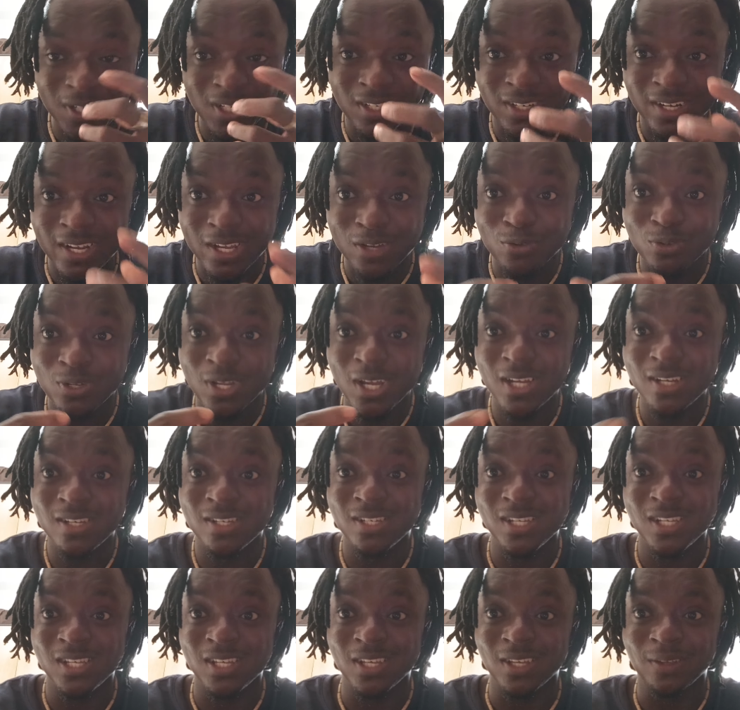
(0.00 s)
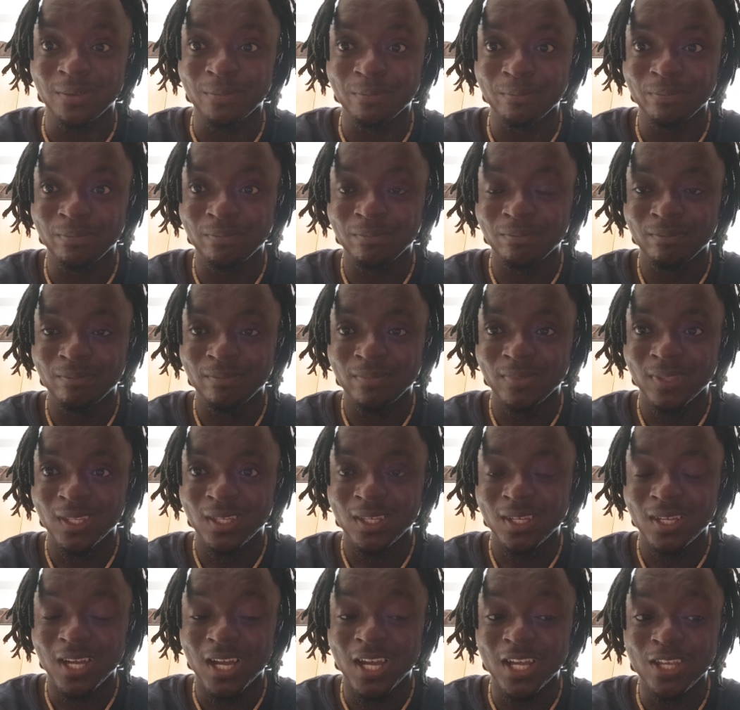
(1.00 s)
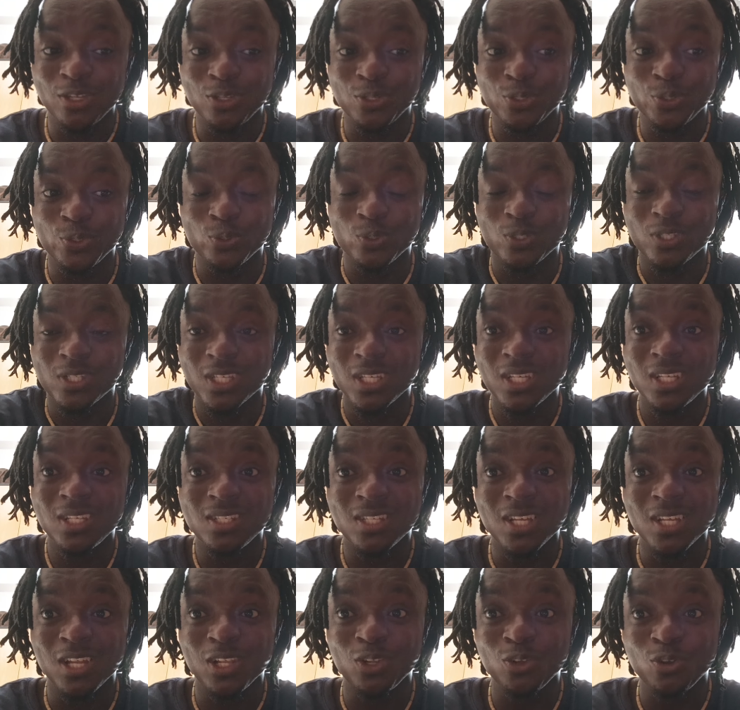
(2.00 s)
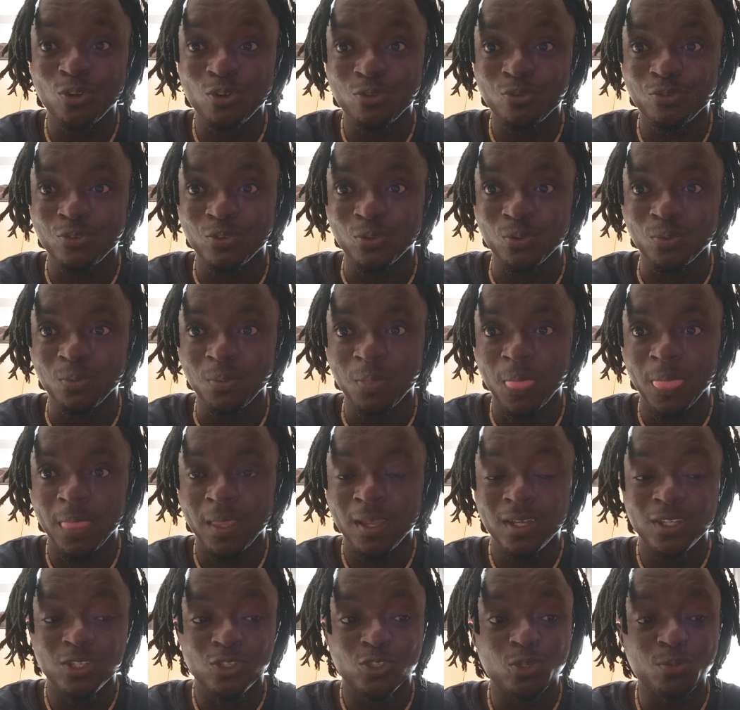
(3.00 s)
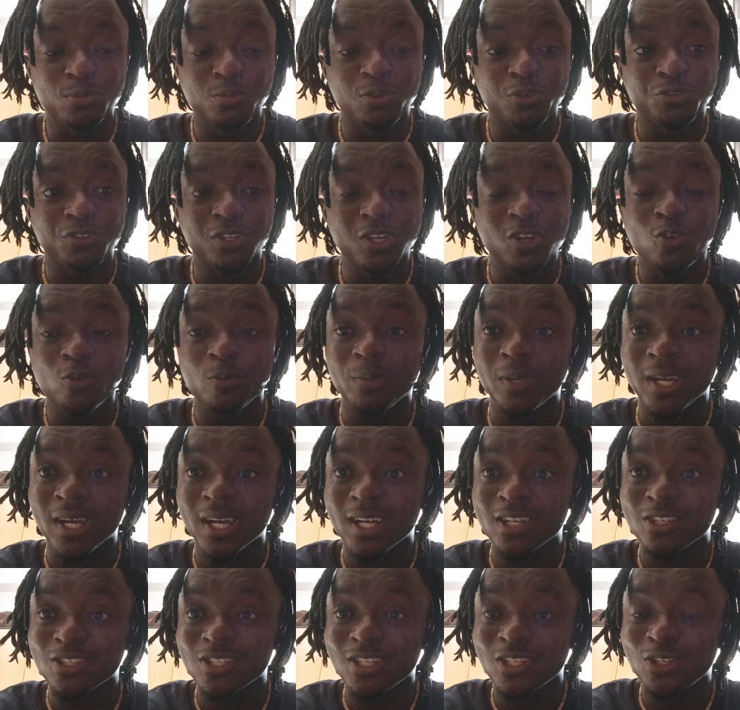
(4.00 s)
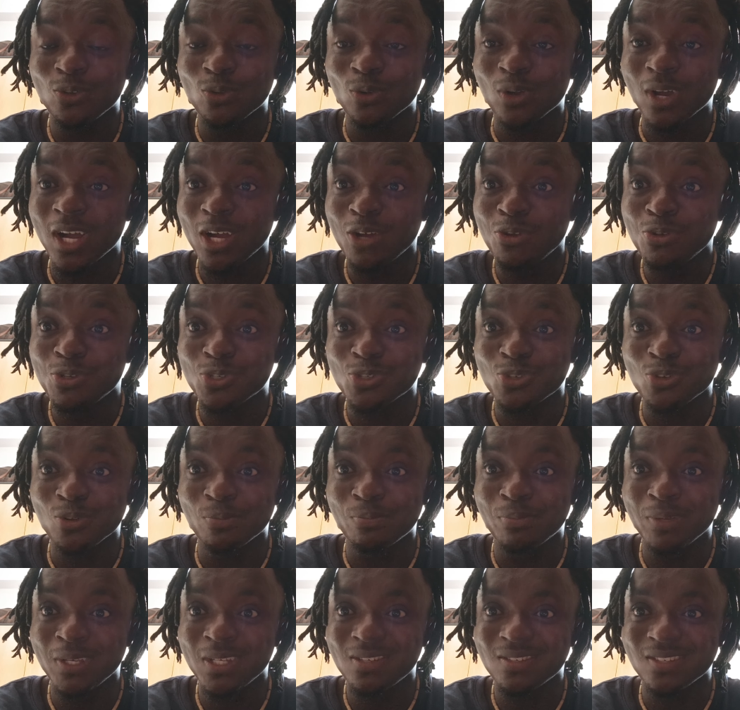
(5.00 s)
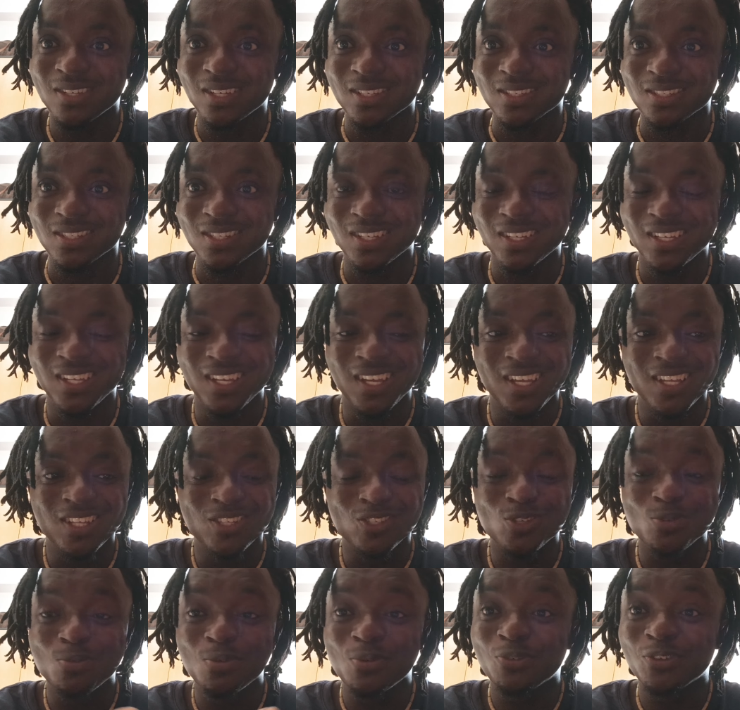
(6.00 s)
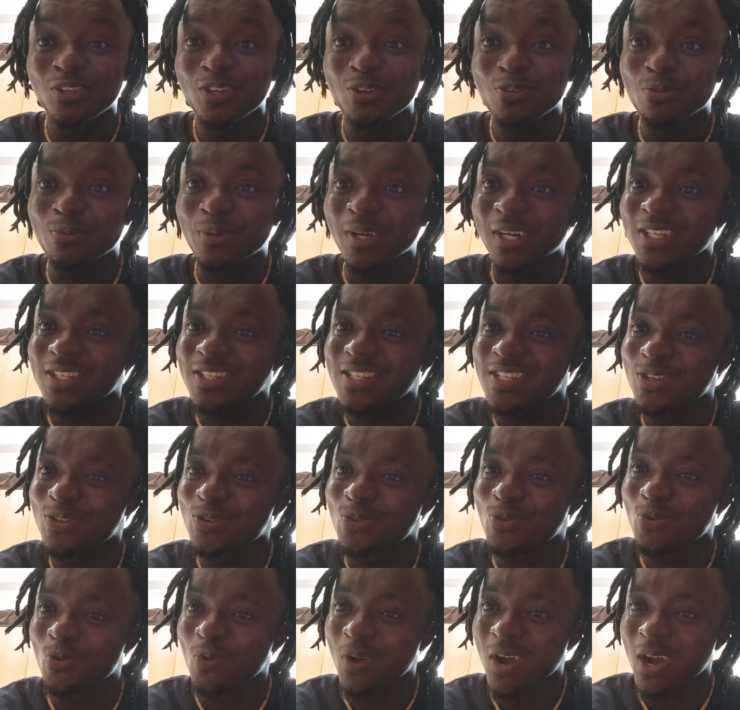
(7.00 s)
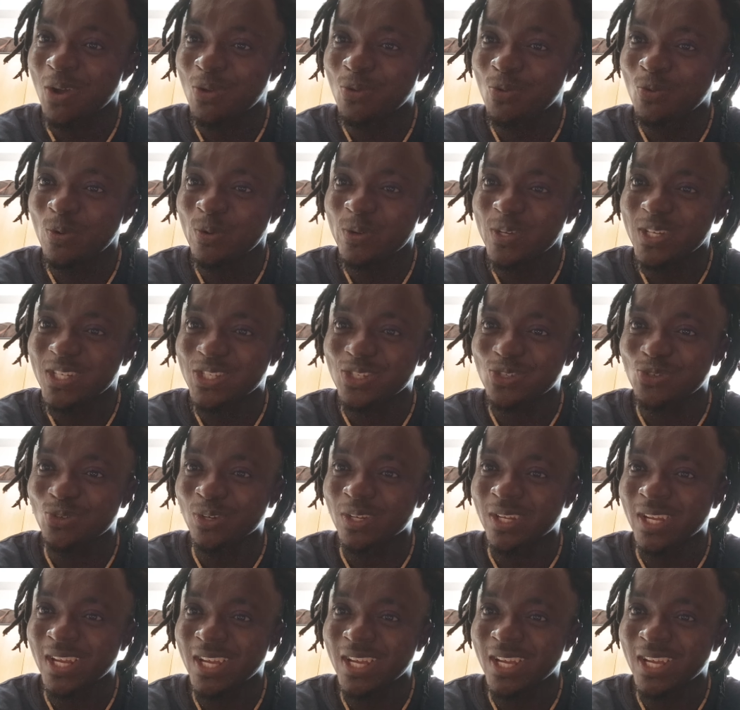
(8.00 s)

regular day, and you think they love you. Some of them will be asking you, how is your business? Some of them will be asking you, wow, what is your